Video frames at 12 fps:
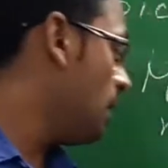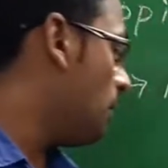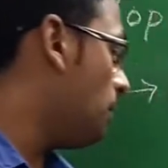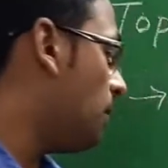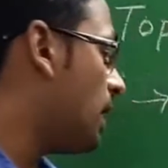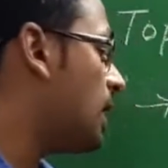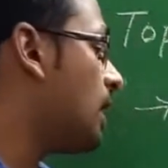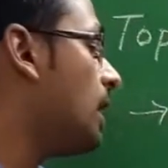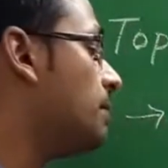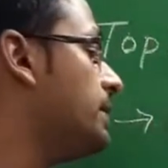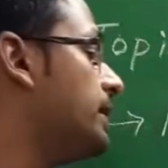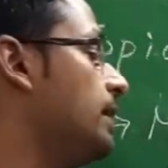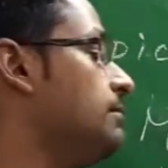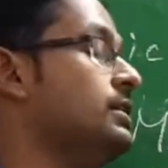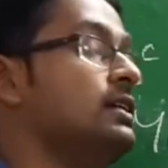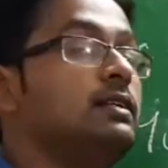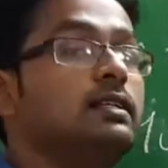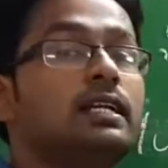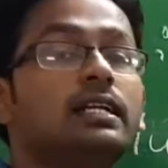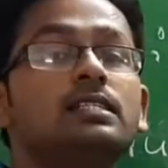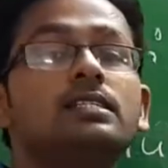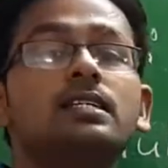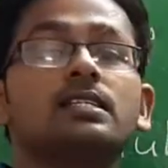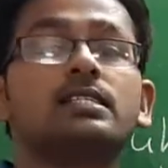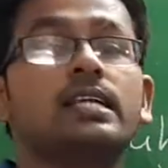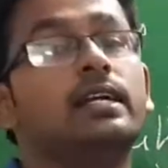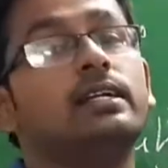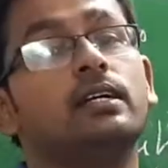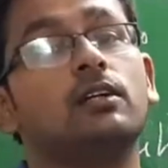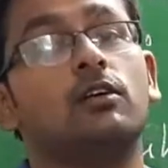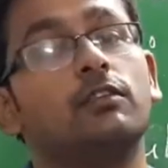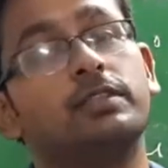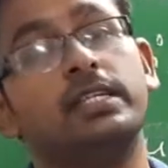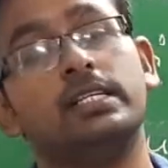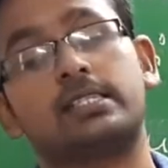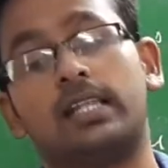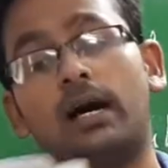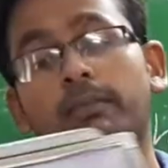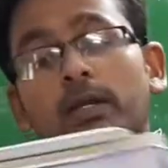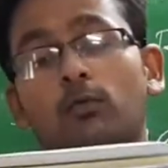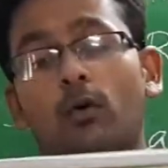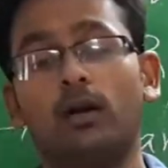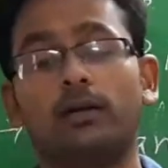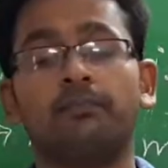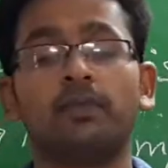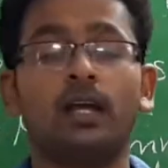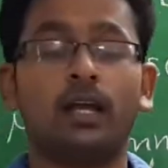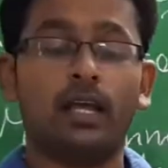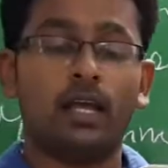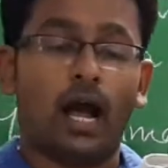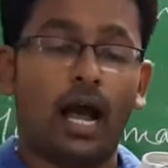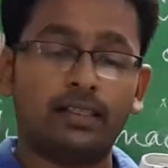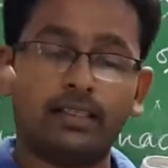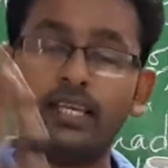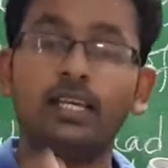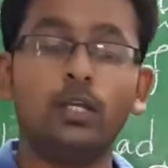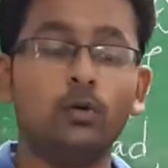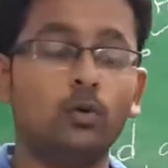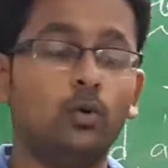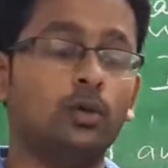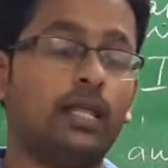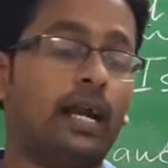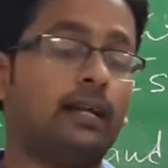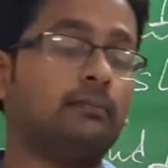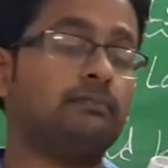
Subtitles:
Makkah became the religious center of the Islamic world. I think you know that